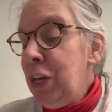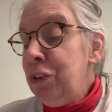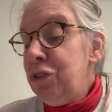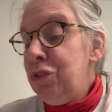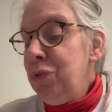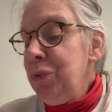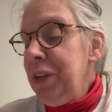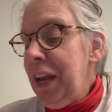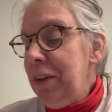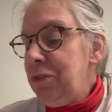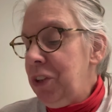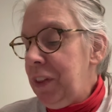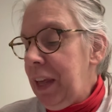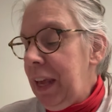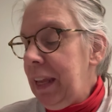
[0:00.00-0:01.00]
Soon
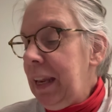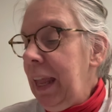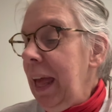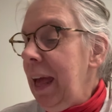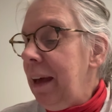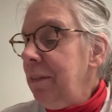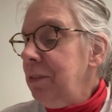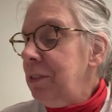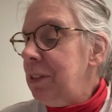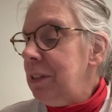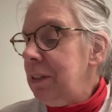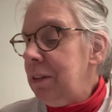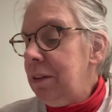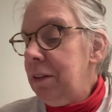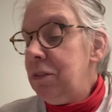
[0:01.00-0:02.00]
after they left
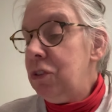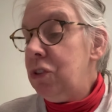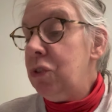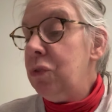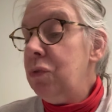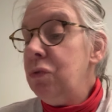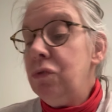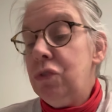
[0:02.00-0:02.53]
to,